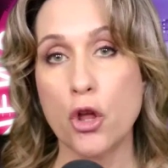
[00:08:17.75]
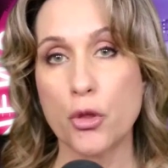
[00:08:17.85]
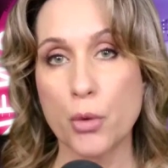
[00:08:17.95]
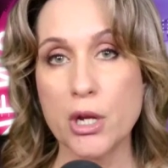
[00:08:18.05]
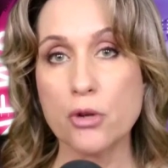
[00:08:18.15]

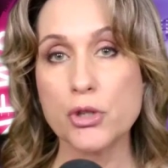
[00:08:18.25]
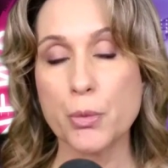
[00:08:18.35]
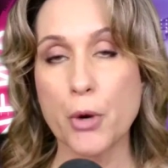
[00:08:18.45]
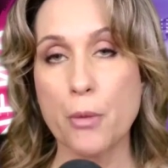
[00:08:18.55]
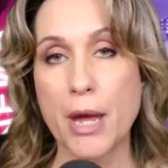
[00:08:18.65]
3 years
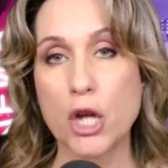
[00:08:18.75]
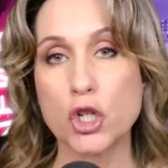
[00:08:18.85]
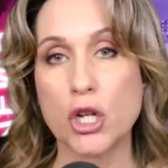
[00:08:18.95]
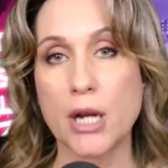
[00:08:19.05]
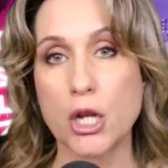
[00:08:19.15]
of
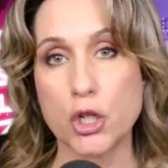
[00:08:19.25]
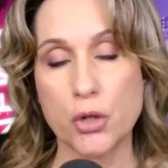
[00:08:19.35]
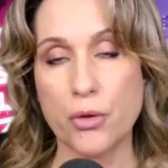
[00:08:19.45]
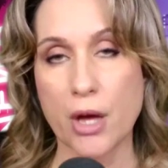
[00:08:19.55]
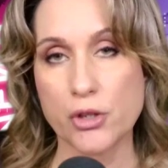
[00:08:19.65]
probation, and
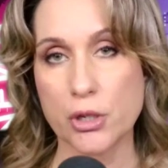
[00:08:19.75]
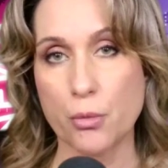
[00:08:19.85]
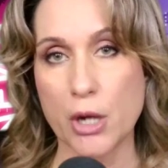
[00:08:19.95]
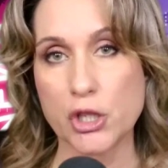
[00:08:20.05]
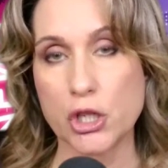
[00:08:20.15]
$2,000
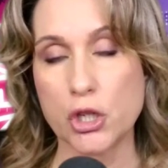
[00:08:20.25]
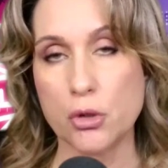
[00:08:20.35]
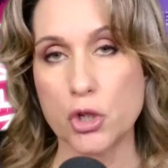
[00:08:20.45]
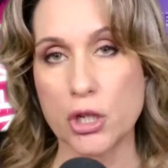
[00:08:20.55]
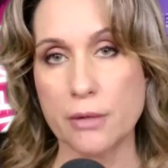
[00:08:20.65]
in
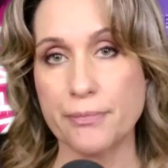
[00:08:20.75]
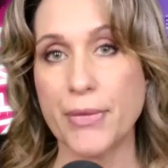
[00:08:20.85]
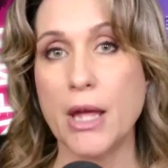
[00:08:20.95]
restitution.